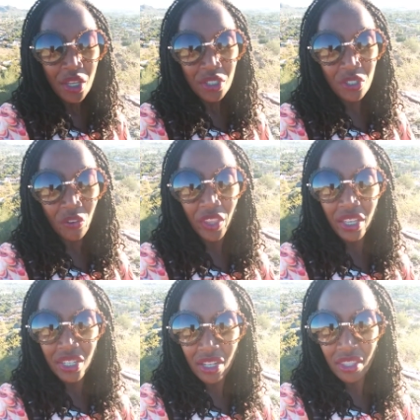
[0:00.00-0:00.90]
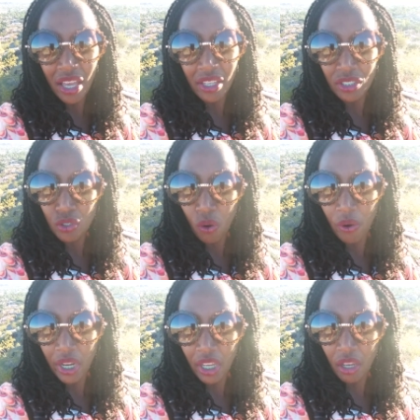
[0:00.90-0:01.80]
So they did their
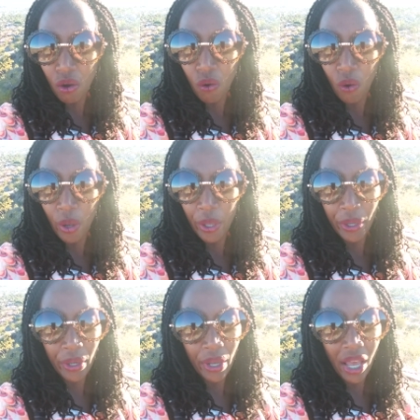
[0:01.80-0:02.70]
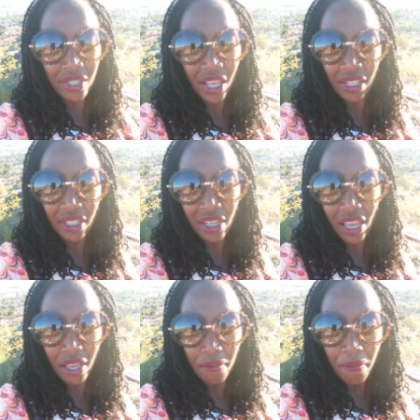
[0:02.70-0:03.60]
story on a
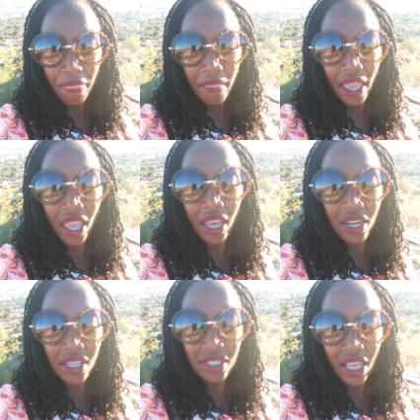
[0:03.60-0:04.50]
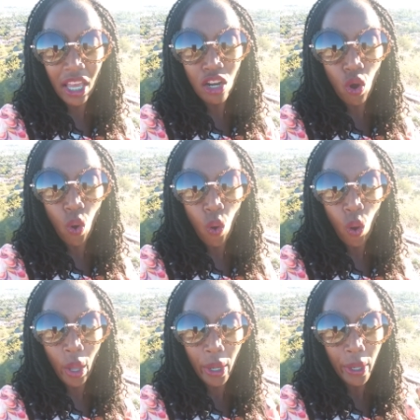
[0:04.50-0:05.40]
Saturday, and he said
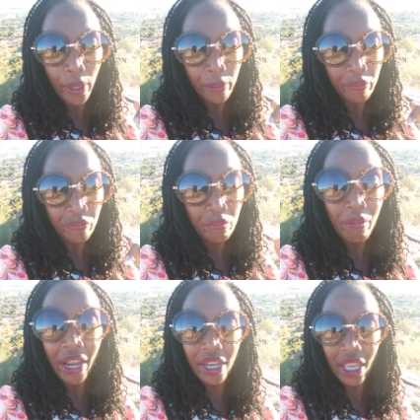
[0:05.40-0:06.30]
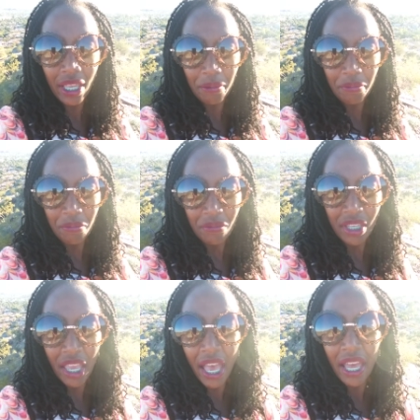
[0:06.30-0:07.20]
on Monday,
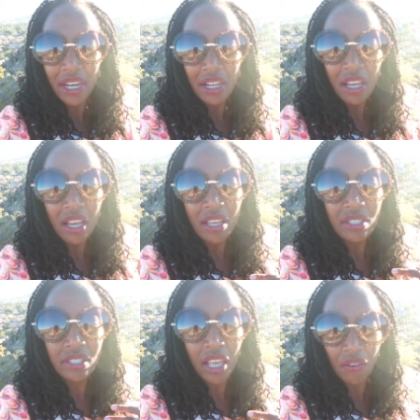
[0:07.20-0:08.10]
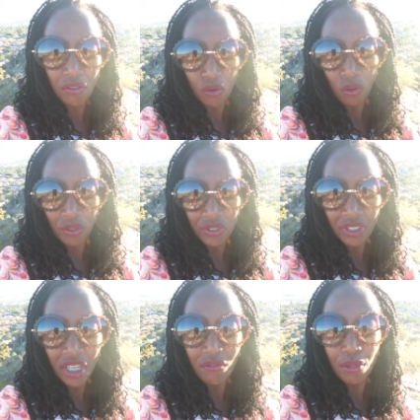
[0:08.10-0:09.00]
he had several
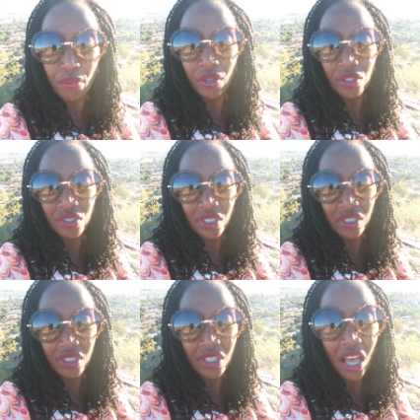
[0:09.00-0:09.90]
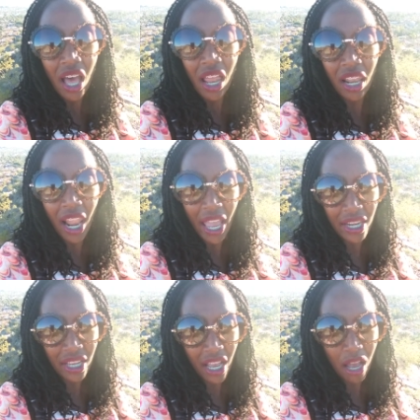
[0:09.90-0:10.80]
TV producers
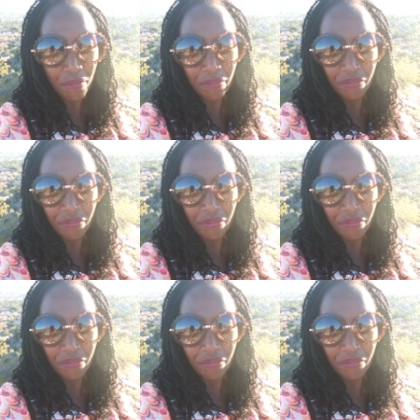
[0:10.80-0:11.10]
lining up